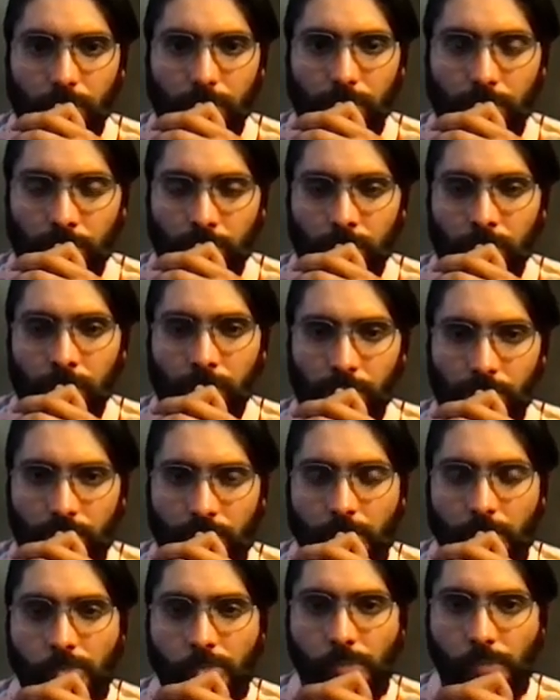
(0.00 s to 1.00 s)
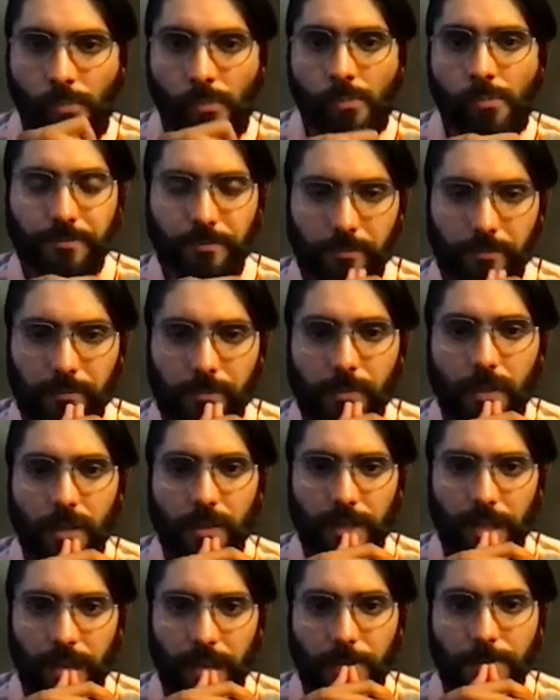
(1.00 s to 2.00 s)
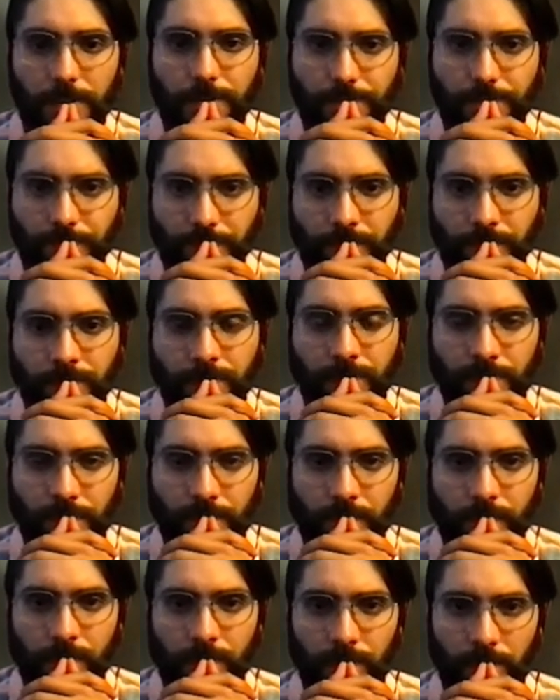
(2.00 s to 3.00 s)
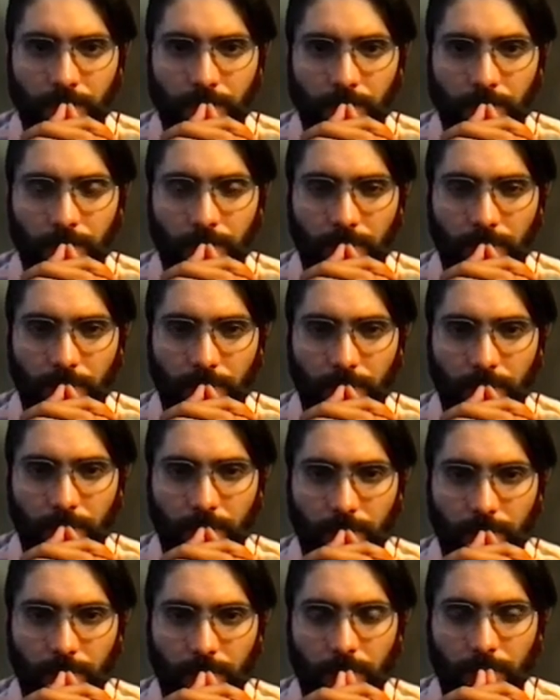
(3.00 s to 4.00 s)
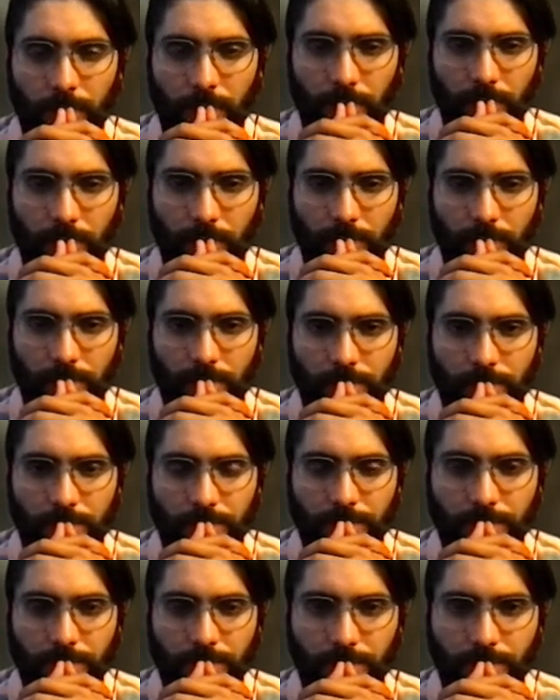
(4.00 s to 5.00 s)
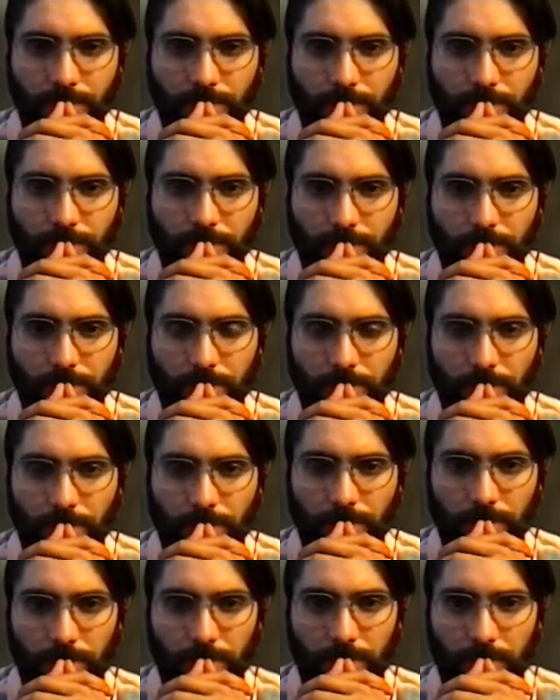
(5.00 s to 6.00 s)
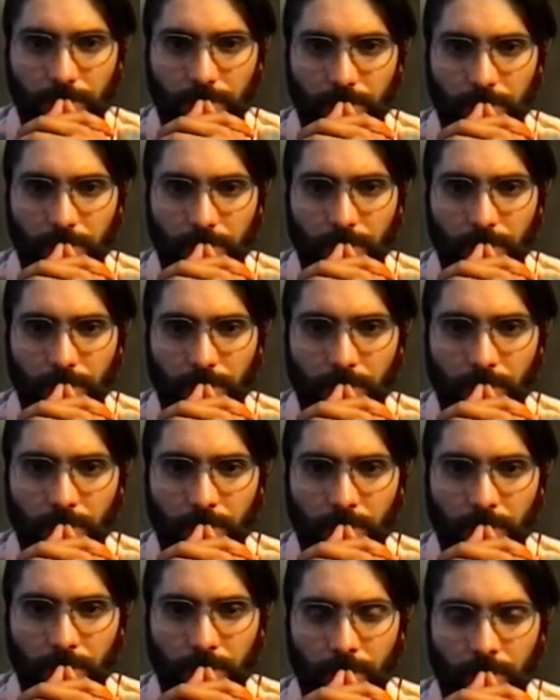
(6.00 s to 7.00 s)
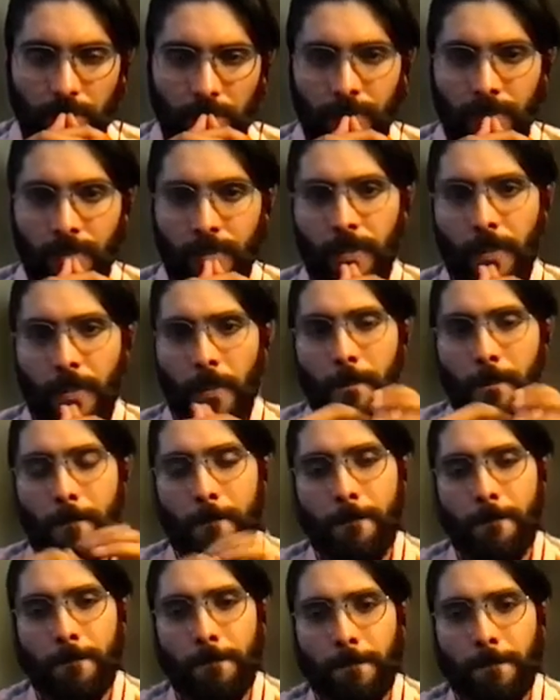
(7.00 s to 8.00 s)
(silent)